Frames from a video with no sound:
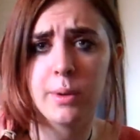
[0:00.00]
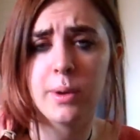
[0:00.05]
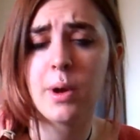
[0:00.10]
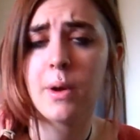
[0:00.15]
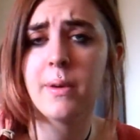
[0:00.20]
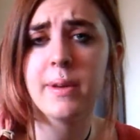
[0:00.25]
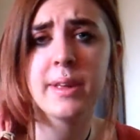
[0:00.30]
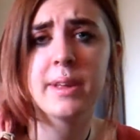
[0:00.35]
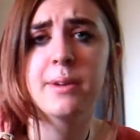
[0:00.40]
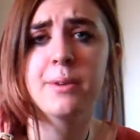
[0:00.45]

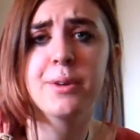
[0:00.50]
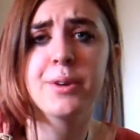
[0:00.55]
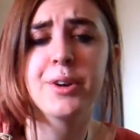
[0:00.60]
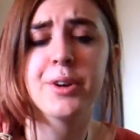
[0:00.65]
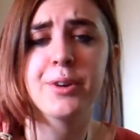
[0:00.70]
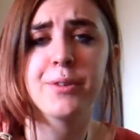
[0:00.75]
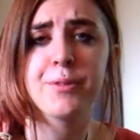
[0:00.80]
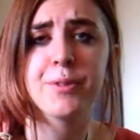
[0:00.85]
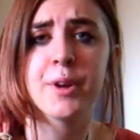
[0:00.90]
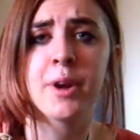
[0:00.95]
Going in
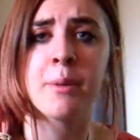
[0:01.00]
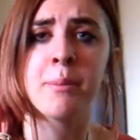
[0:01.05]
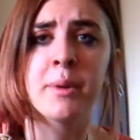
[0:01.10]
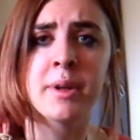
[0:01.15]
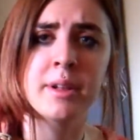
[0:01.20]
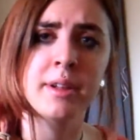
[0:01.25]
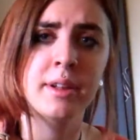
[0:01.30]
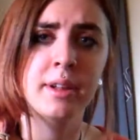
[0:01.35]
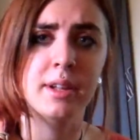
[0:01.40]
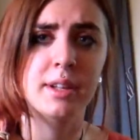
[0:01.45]
order from
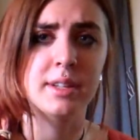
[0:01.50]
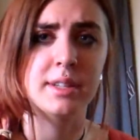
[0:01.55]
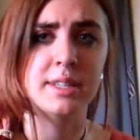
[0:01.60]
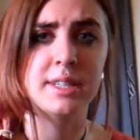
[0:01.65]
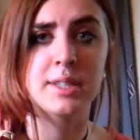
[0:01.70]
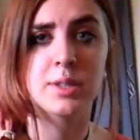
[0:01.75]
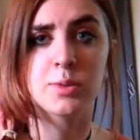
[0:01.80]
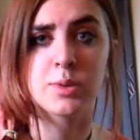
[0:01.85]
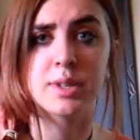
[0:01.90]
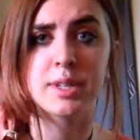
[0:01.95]

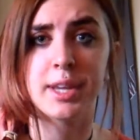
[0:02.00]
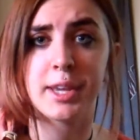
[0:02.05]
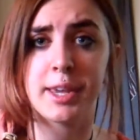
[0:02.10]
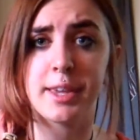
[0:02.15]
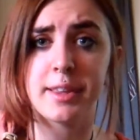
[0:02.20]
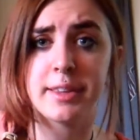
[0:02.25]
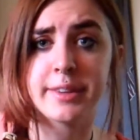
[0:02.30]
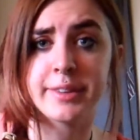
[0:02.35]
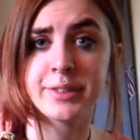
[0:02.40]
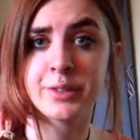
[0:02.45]
least
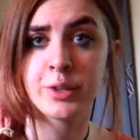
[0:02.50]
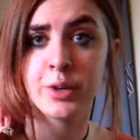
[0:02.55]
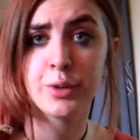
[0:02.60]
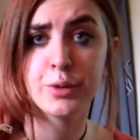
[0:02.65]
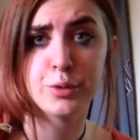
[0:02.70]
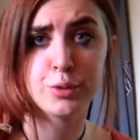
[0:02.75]
ridiculous